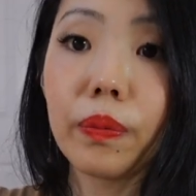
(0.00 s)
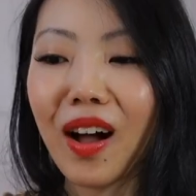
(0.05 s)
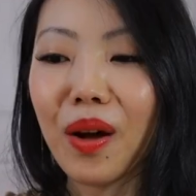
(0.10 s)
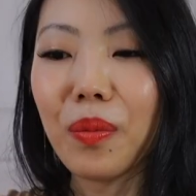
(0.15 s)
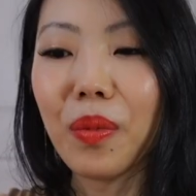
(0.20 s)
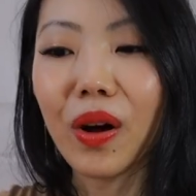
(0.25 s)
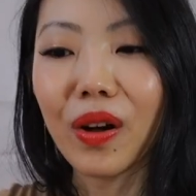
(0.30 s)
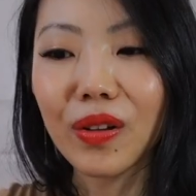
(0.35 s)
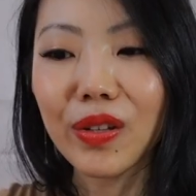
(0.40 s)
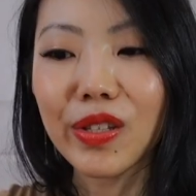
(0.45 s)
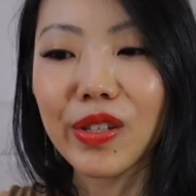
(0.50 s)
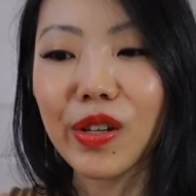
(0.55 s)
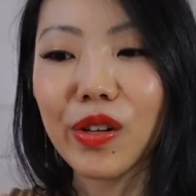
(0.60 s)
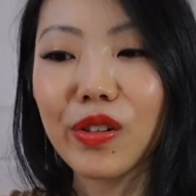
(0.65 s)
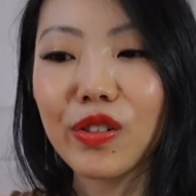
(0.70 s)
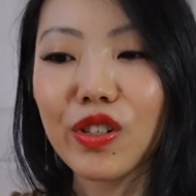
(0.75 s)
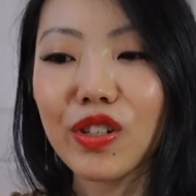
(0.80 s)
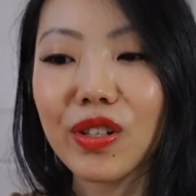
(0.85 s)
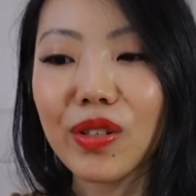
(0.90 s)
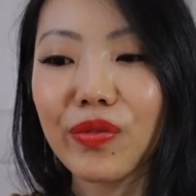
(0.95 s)
I'm
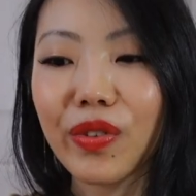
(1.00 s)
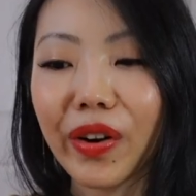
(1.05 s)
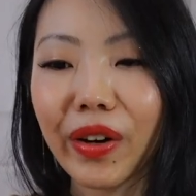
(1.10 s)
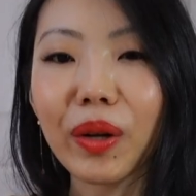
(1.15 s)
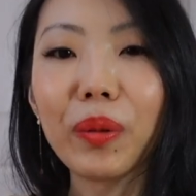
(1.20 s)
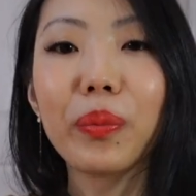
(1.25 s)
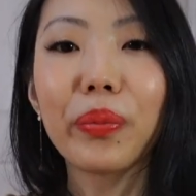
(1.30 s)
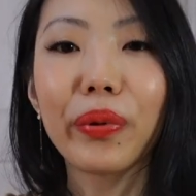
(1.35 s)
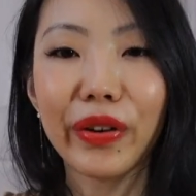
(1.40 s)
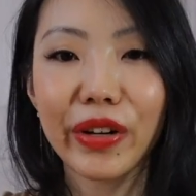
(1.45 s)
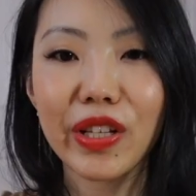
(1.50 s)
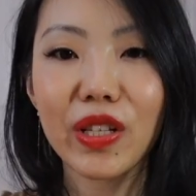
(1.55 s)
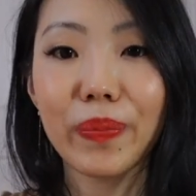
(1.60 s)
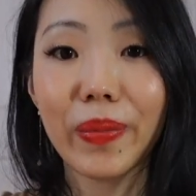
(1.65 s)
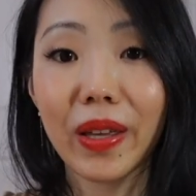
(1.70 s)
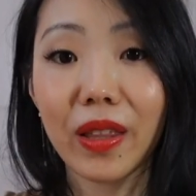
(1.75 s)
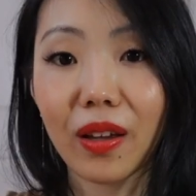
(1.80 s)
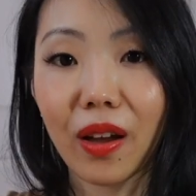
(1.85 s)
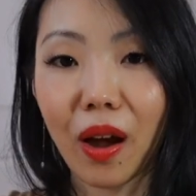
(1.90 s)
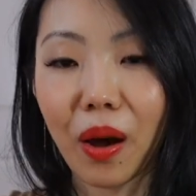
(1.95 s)
also just very impressed
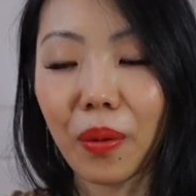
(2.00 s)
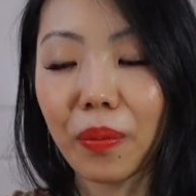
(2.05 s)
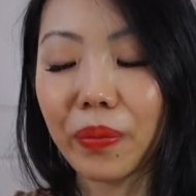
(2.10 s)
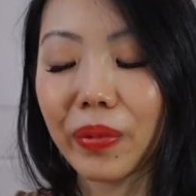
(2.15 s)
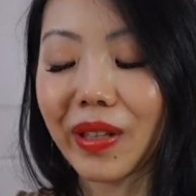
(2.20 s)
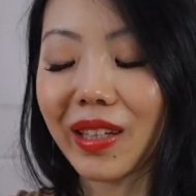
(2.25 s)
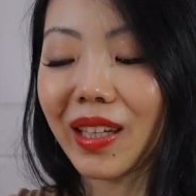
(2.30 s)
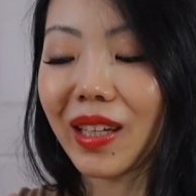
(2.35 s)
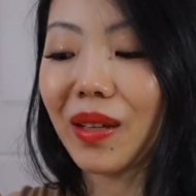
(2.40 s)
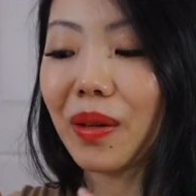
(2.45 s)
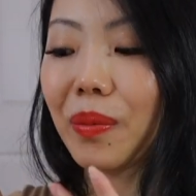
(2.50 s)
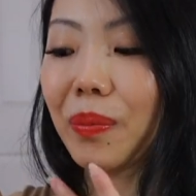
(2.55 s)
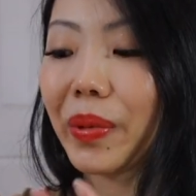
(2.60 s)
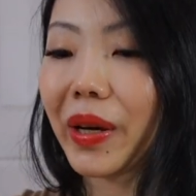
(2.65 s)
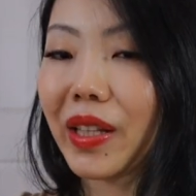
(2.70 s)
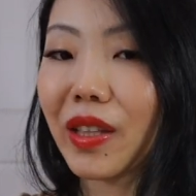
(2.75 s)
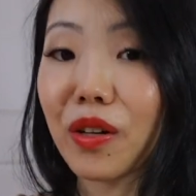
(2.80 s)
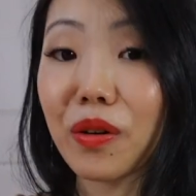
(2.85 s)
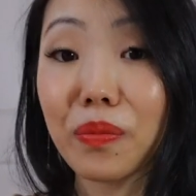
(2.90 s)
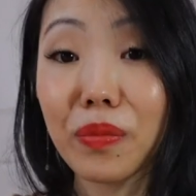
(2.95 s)
by the company,
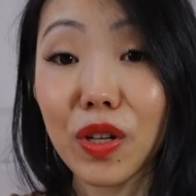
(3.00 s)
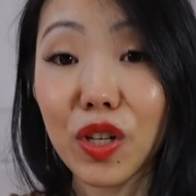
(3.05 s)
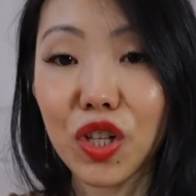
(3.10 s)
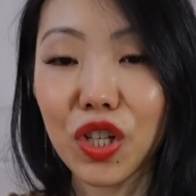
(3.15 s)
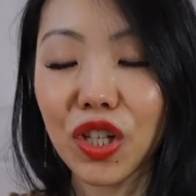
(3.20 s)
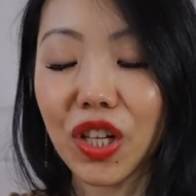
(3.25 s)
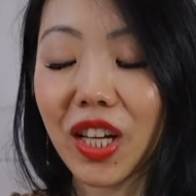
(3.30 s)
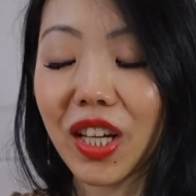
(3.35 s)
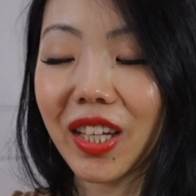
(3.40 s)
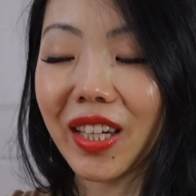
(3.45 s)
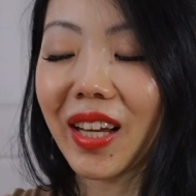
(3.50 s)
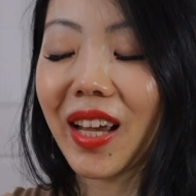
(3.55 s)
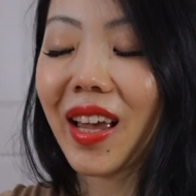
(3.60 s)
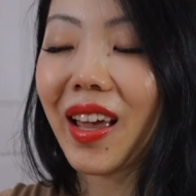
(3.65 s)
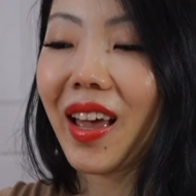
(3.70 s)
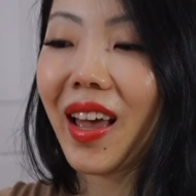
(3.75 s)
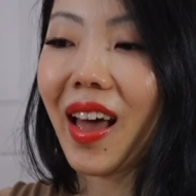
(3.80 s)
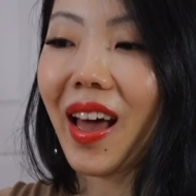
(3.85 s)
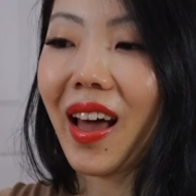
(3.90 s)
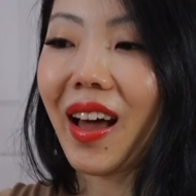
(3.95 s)
by their mission,
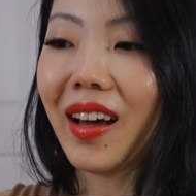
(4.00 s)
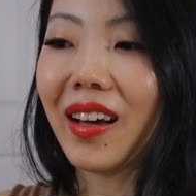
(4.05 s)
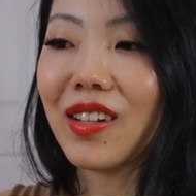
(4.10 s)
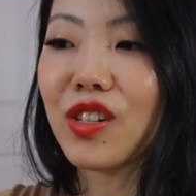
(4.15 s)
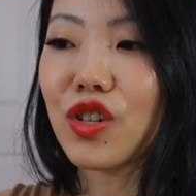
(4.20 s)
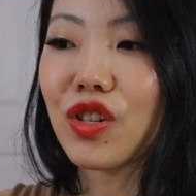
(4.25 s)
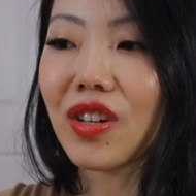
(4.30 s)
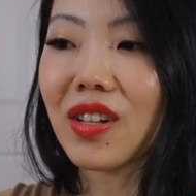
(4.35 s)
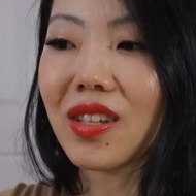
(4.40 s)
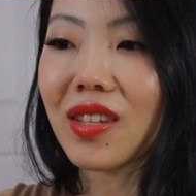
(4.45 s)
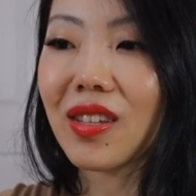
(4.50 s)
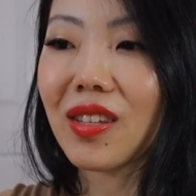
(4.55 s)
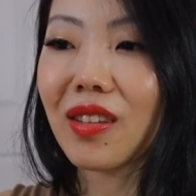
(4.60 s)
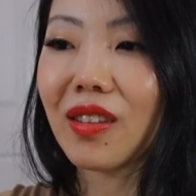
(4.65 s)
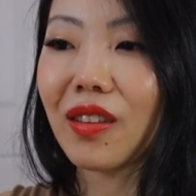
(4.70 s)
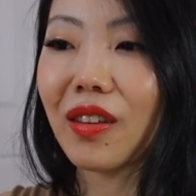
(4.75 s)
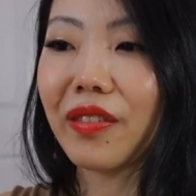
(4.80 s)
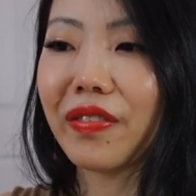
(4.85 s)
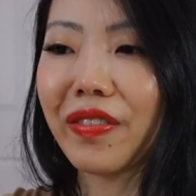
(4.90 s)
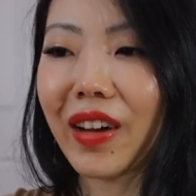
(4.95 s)
and just
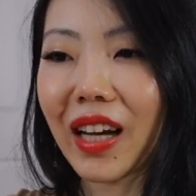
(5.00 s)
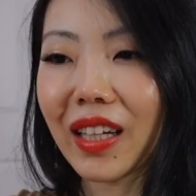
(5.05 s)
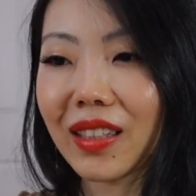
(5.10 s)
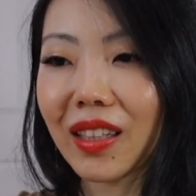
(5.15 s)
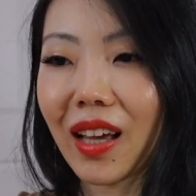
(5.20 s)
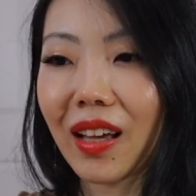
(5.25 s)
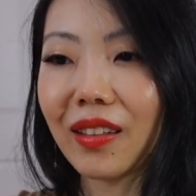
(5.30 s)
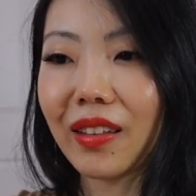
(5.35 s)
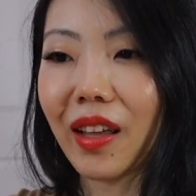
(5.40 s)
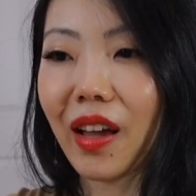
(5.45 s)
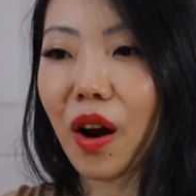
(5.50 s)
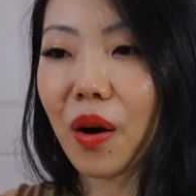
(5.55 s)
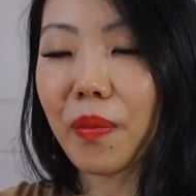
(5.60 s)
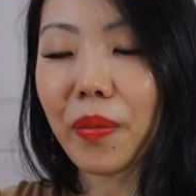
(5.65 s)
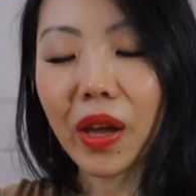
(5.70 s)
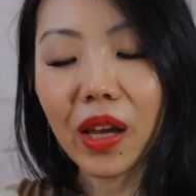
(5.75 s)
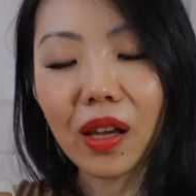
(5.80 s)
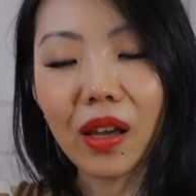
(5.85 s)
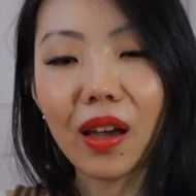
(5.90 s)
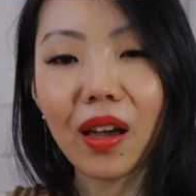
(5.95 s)
the fact that they are
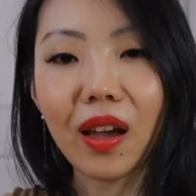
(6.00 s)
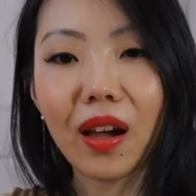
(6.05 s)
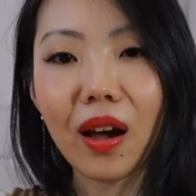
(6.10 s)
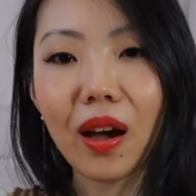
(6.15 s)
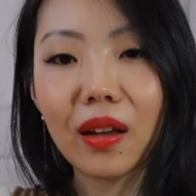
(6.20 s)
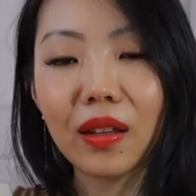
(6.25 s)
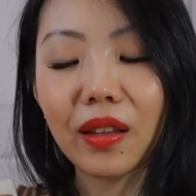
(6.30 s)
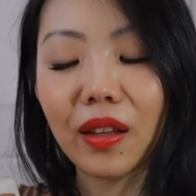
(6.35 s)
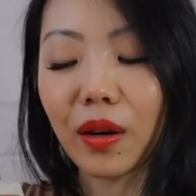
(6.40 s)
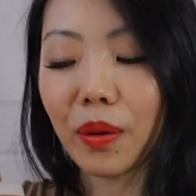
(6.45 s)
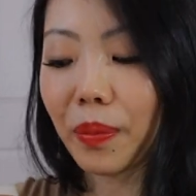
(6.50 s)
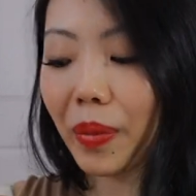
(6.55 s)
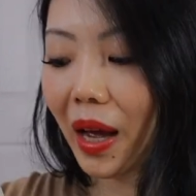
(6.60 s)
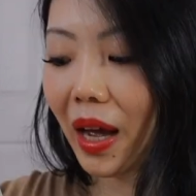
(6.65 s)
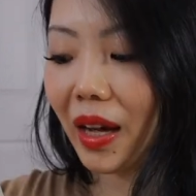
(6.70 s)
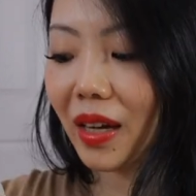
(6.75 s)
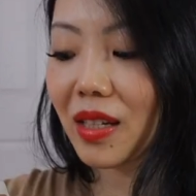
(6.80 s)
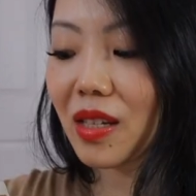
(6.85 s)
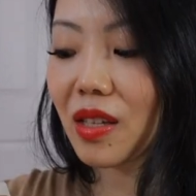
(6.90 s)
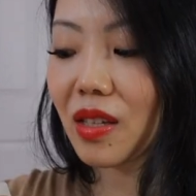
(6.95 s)
making their
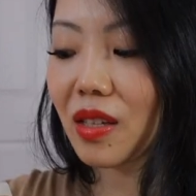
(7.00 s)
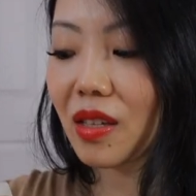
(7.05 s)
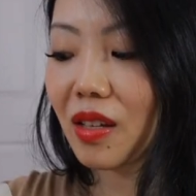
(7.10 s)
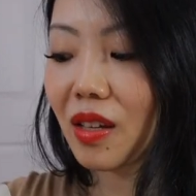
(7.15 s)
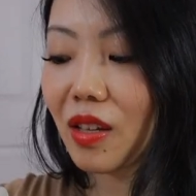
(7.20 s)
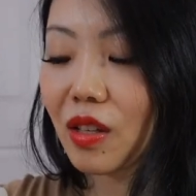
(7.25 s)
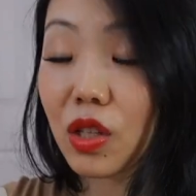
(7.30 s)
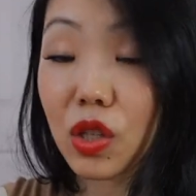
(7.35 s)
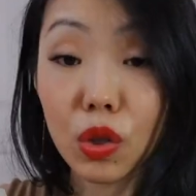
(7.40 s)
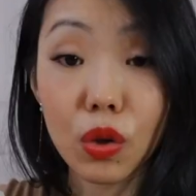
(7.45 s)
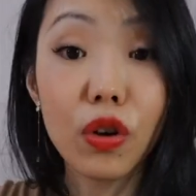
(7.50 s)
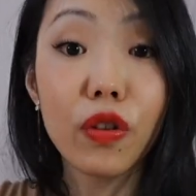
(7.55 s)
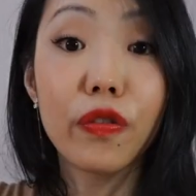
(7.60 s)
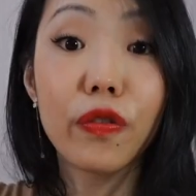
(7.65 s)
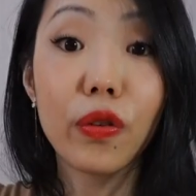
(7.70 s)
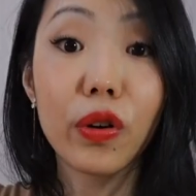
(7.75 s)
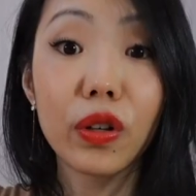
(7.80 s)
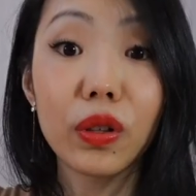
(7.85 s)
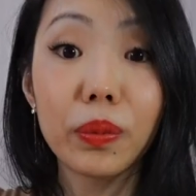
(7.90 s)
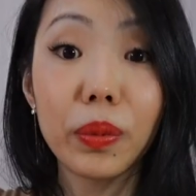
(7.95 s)
bags so
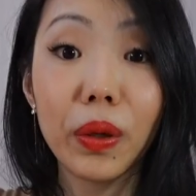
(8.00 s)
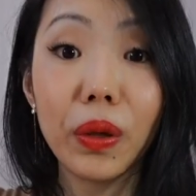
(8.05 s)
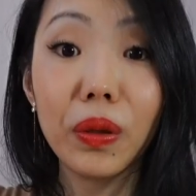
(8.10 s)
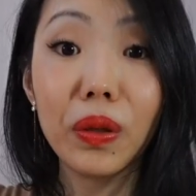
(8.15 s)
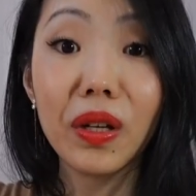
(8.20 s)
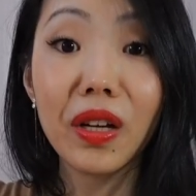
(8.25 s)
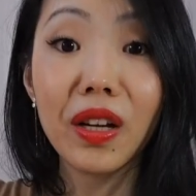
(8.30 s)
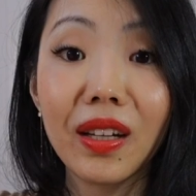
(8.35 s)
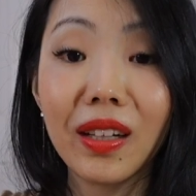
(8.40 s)
affordable.